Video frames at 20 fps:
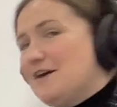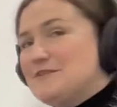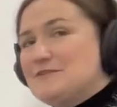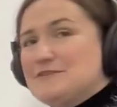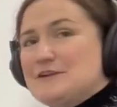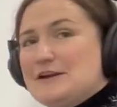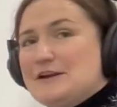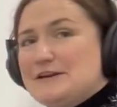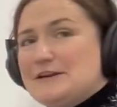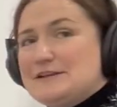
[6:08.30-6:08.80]

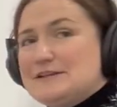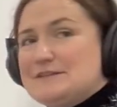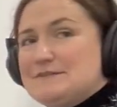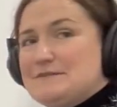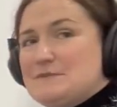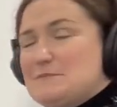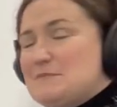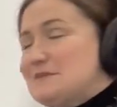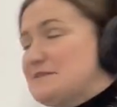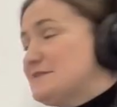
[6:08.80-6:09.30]
areas of
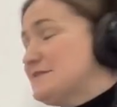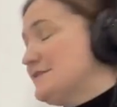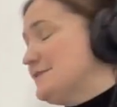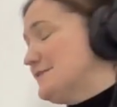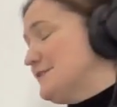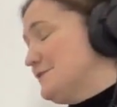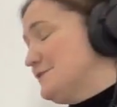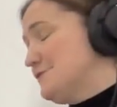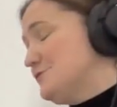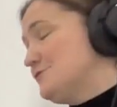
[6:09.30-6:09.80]
the business
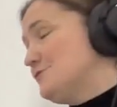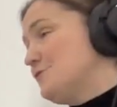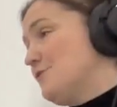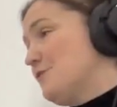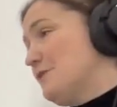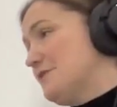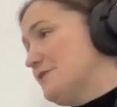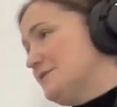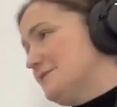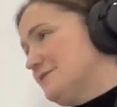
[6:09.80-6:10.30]
and
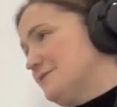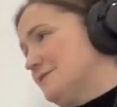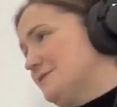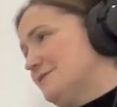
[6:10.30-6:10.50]
stores.